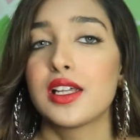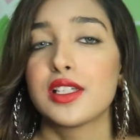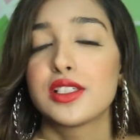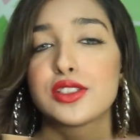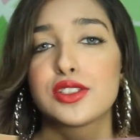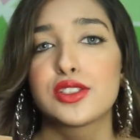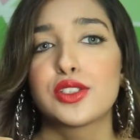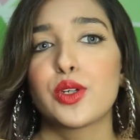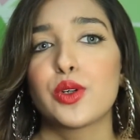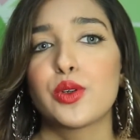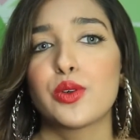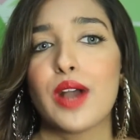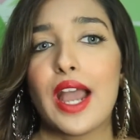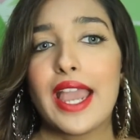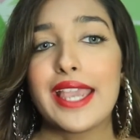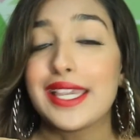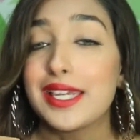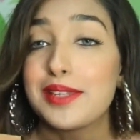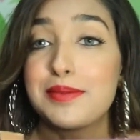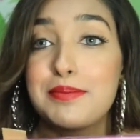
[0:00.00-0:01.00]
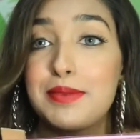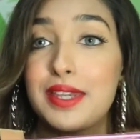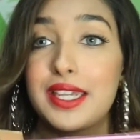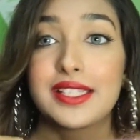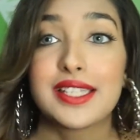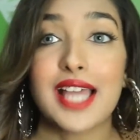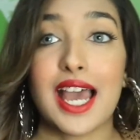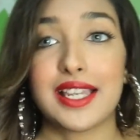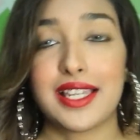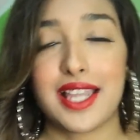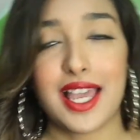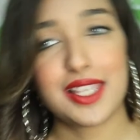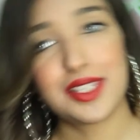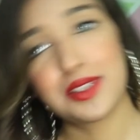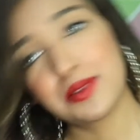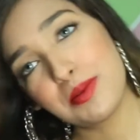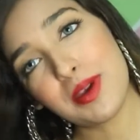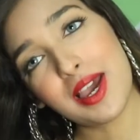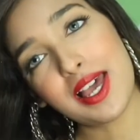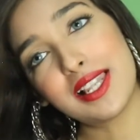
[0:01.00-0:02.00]
so I can make that
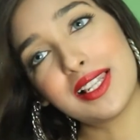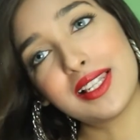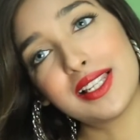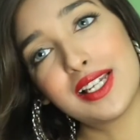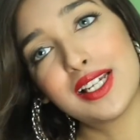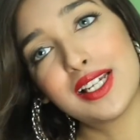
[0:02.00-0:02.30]
as well.